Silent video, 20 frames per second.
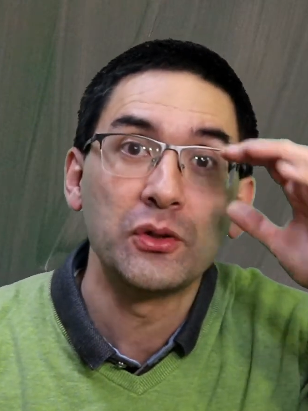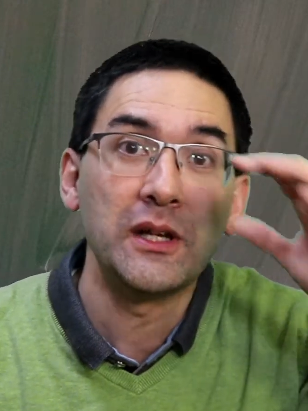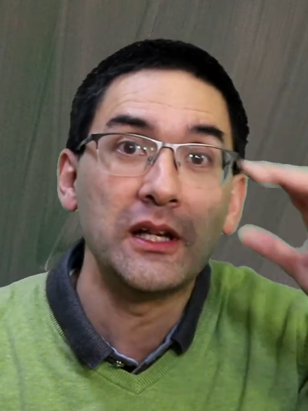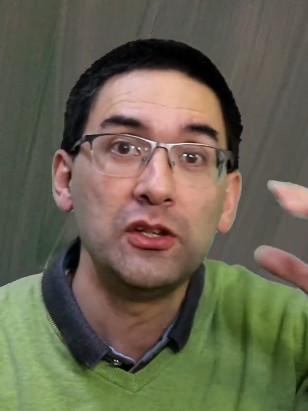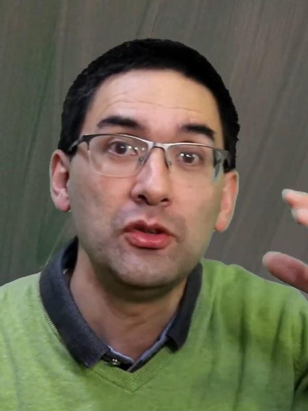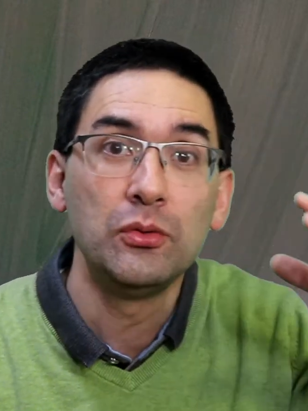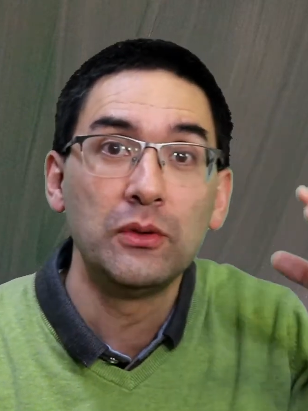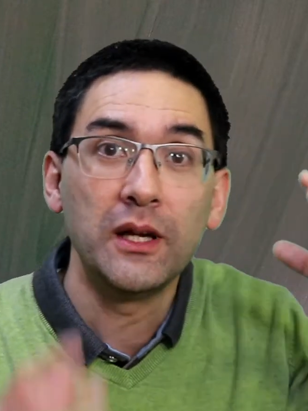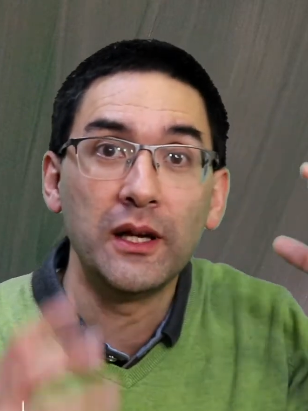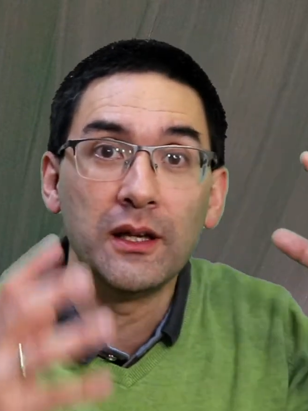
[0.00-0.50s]
that
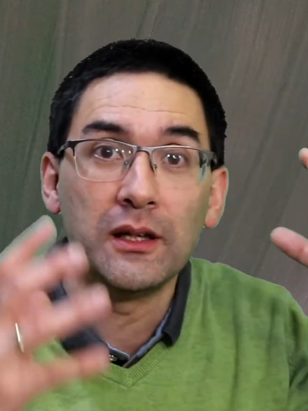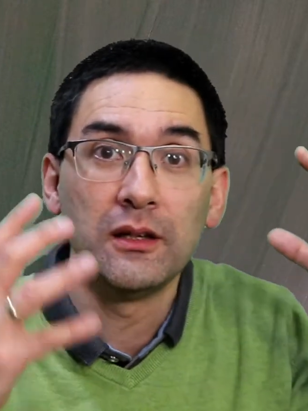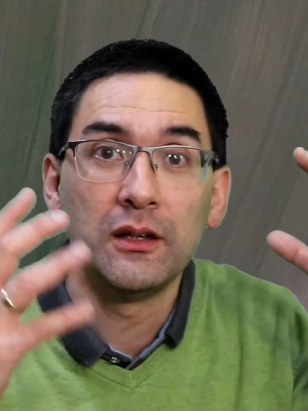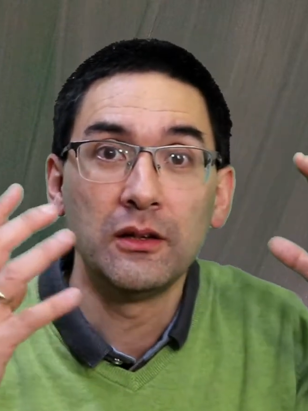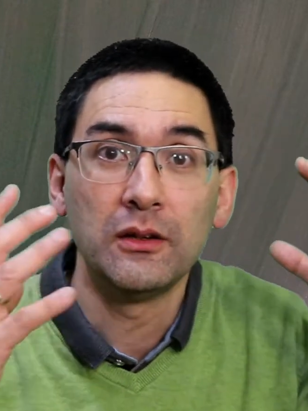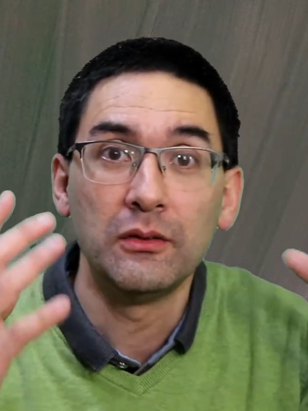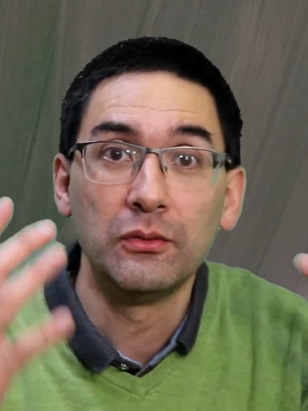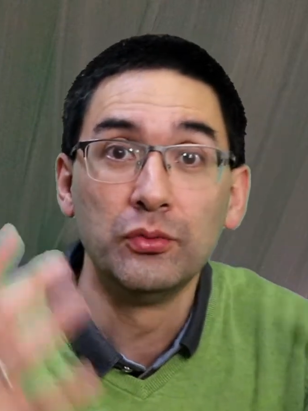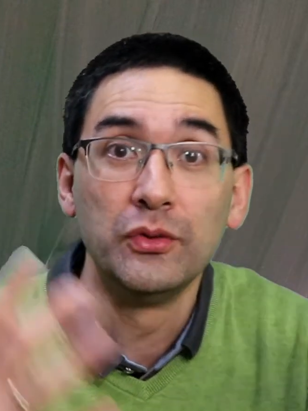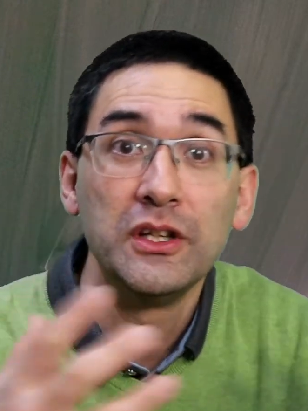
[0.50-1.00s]
you
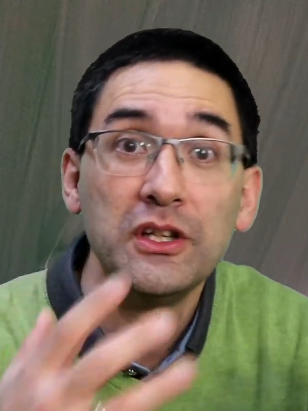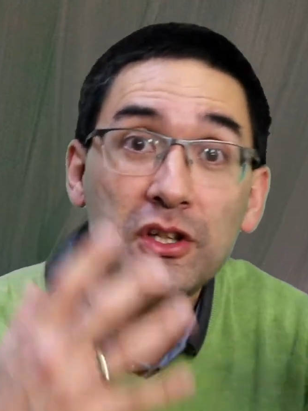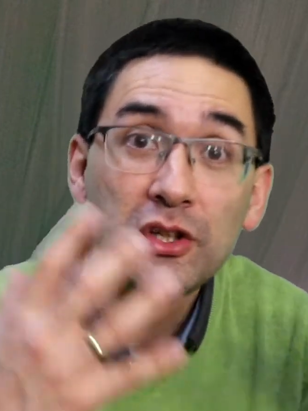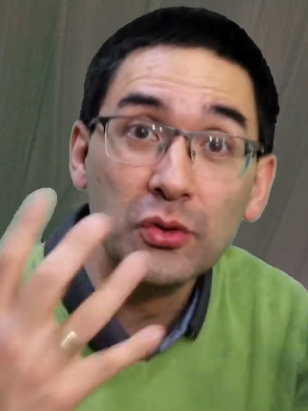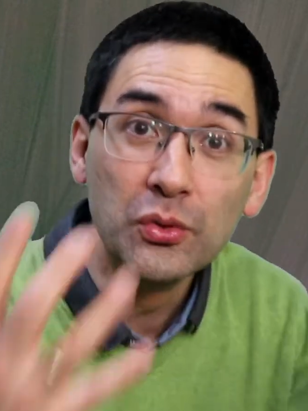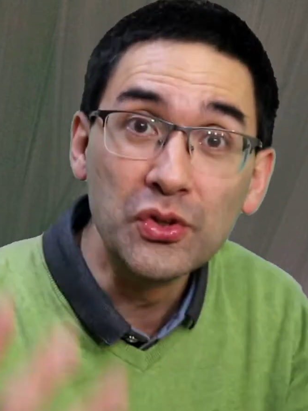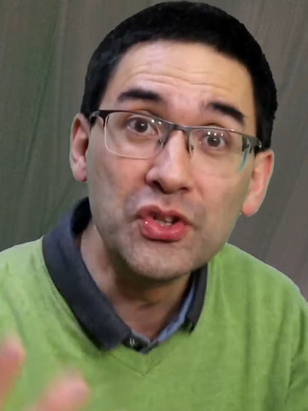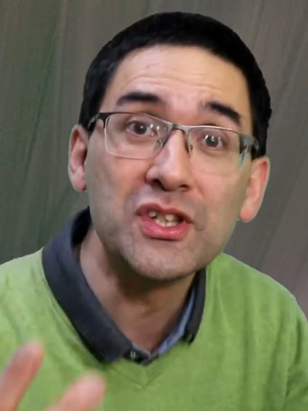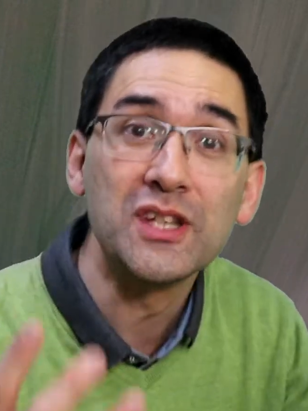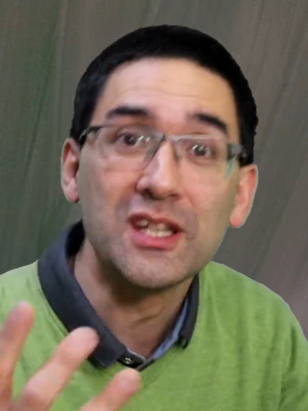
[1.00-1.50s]
can
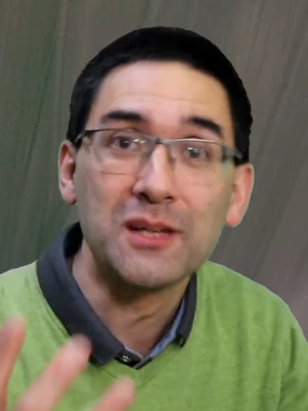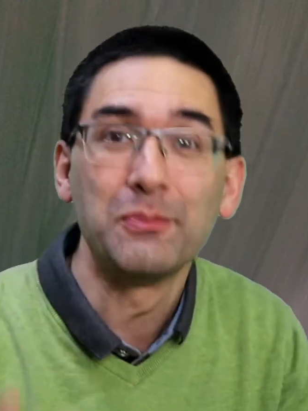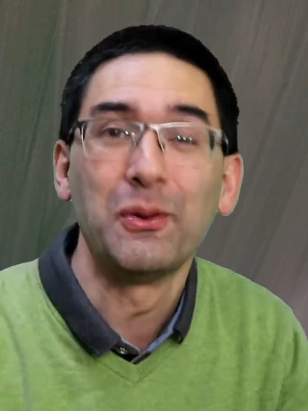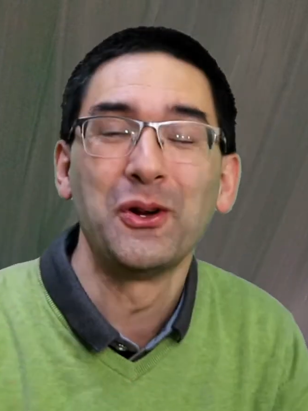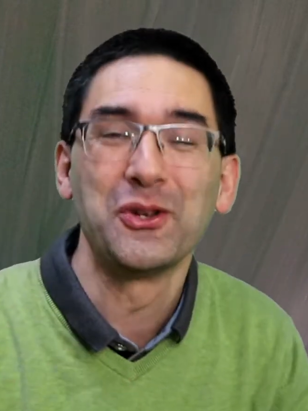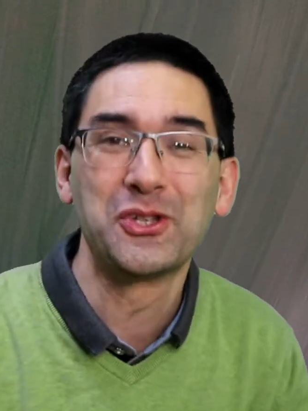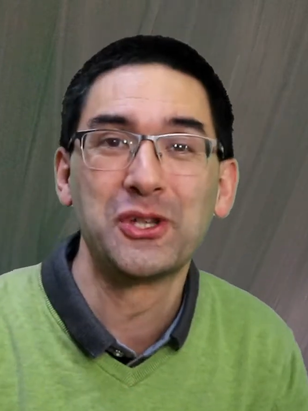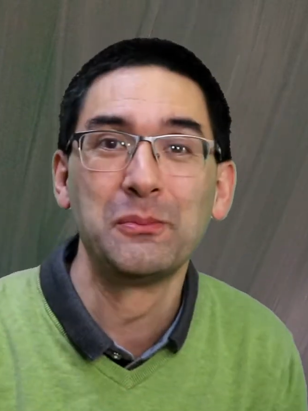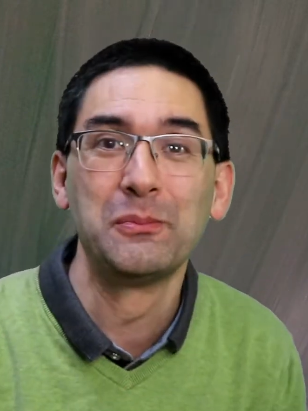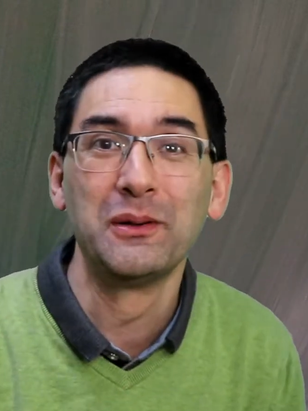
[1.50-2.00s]
reduce this
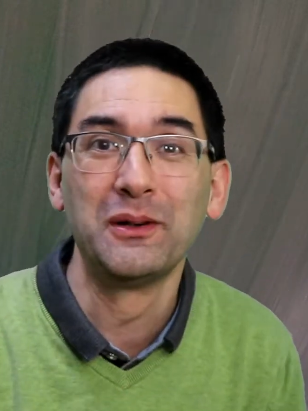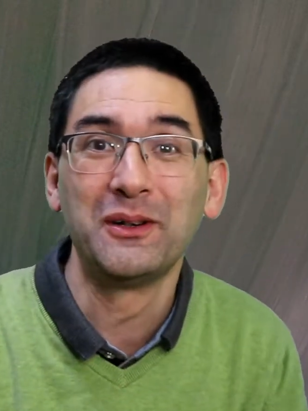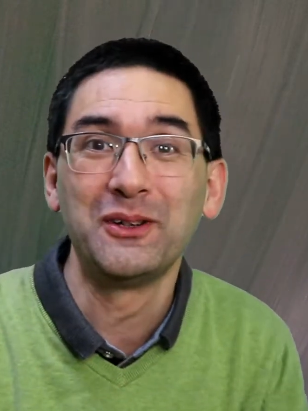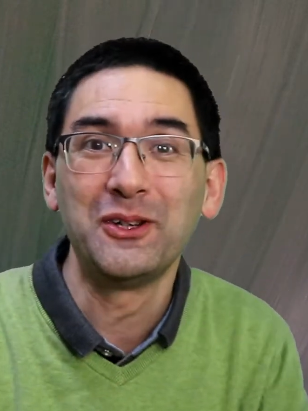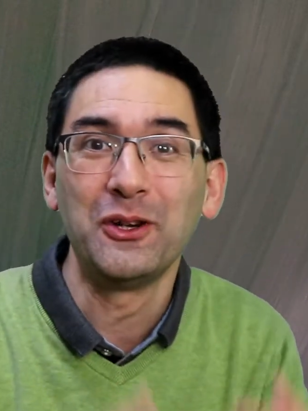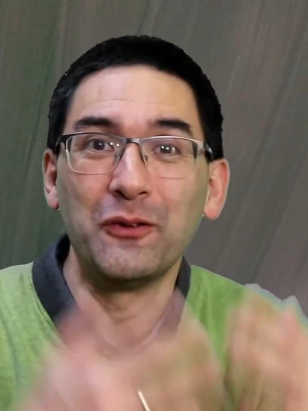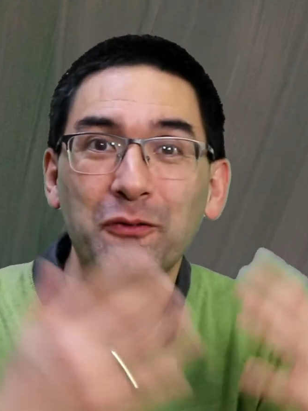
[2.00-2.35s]
possibility